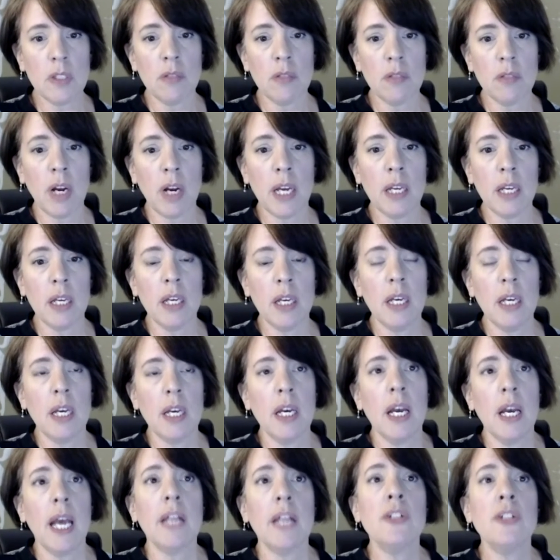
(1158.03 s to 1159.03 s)
Right.
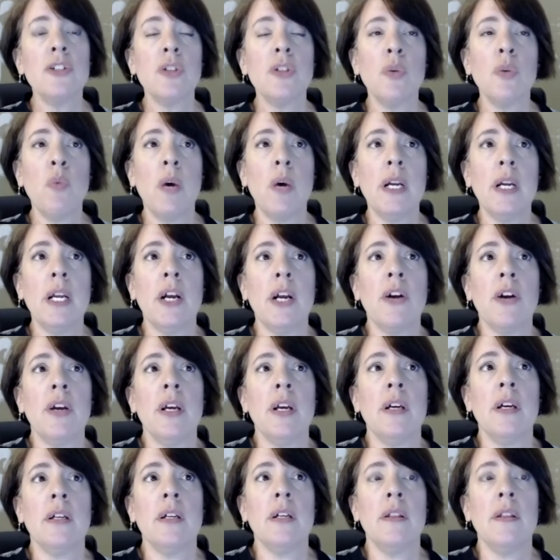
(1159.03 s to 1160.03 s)
And so one
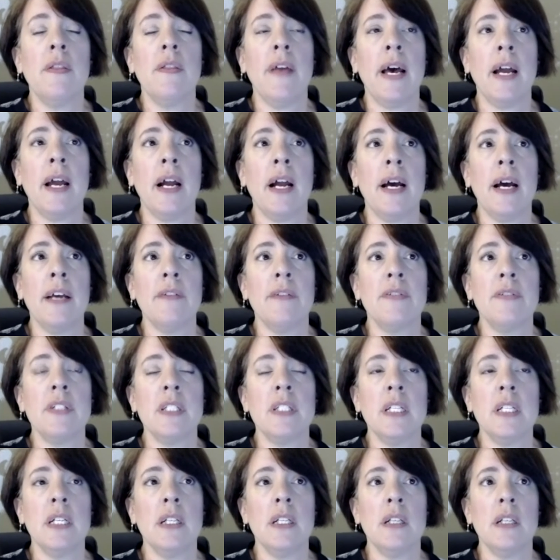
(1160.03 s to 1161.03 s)
area that I've
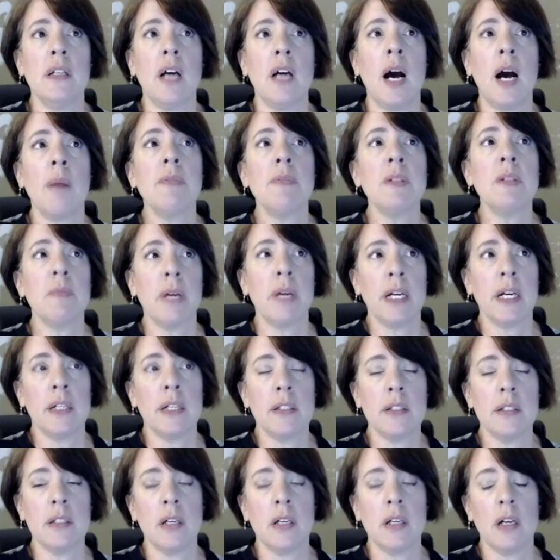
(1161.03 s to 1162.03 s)
seen
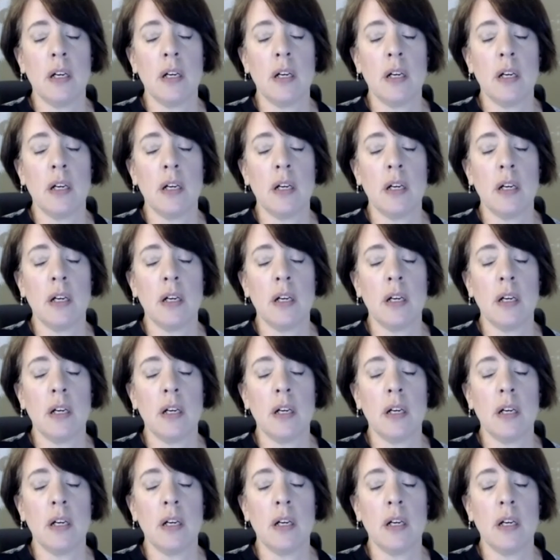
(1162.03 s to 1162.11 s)
optimize